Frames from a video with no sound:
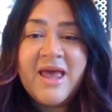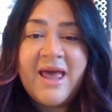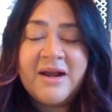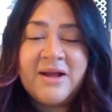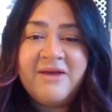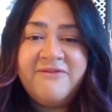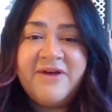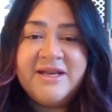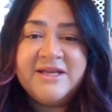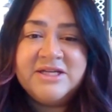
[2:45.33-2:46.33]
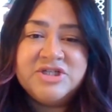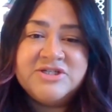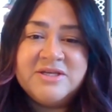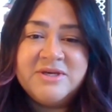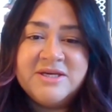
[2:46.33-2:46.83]
And I find it
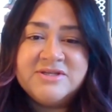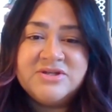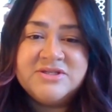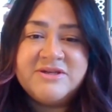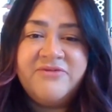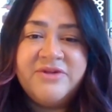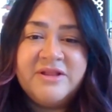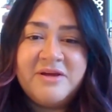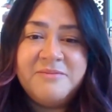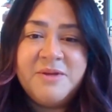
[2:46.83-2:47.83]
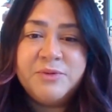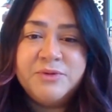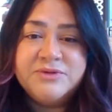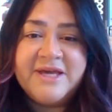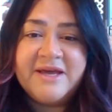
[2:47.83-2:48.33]
interesting because there's definitely a lot of people
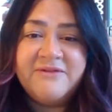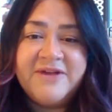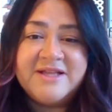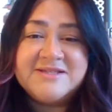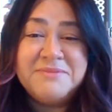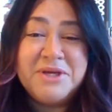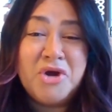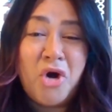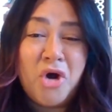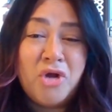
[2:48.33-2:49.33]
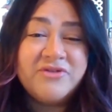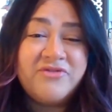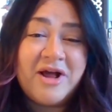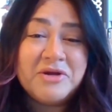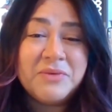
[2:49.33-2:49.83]
who take offense to be called a
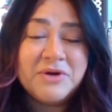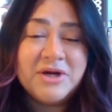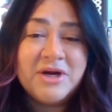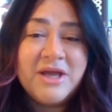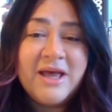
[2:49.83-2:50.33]
follower